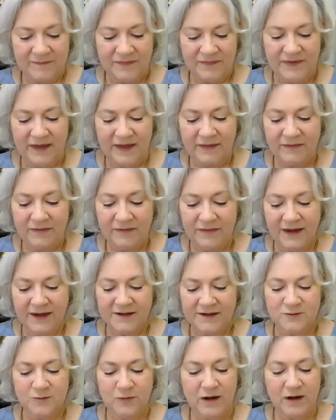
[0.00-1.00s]
Then
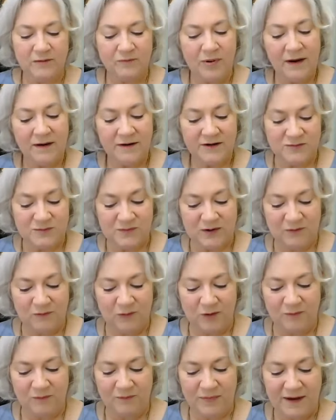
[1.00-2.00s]
thinks what punishment
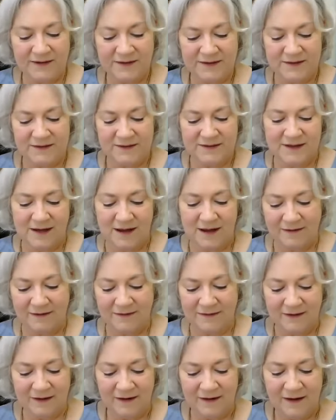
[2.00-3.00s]
were best
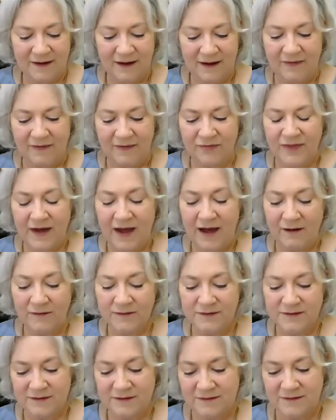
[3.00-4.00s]
assigned, and
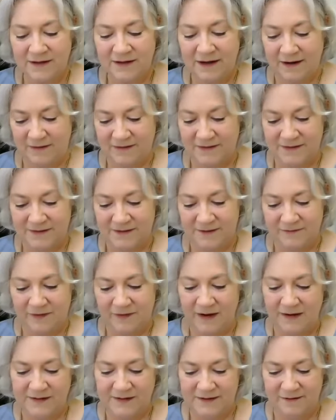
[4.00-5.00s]
thousand deaths
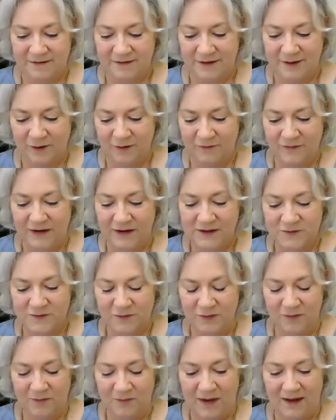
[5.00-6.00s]
deviseth in her
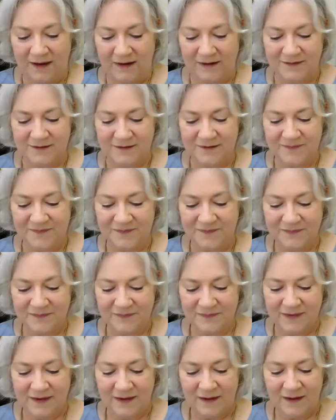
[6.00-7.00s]
vengeful mind.
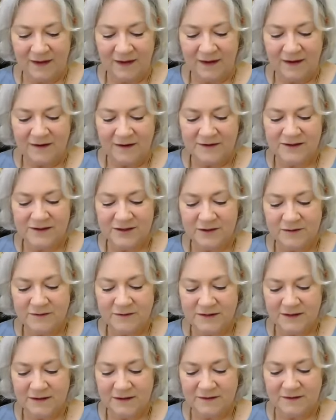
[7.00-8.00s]
So
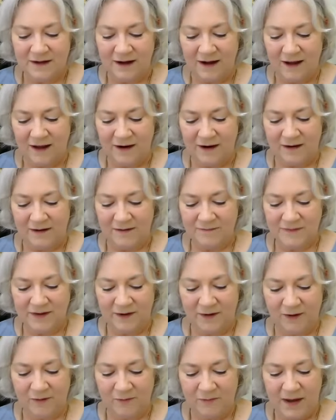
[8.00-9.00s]
did Diana,
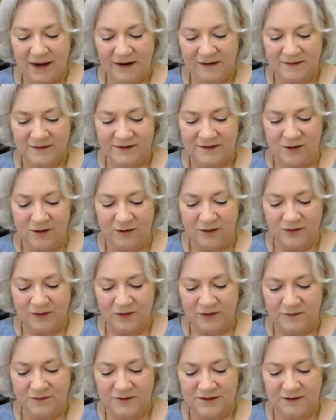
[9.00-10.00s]
and her maidens all
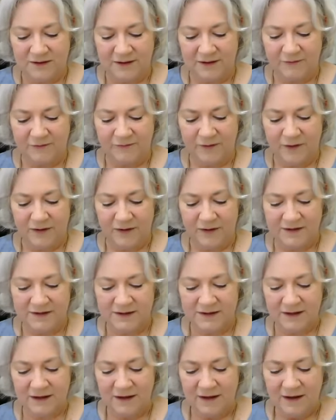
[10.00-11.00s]
use silly
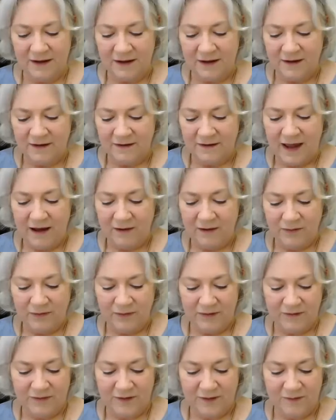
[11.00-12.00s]
Faunus, now
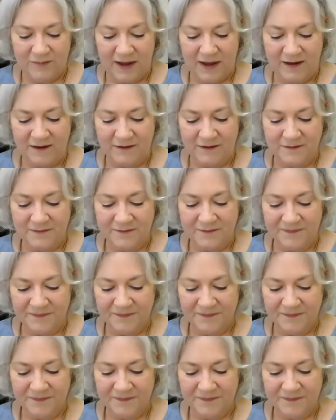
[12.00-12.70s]
within their bale.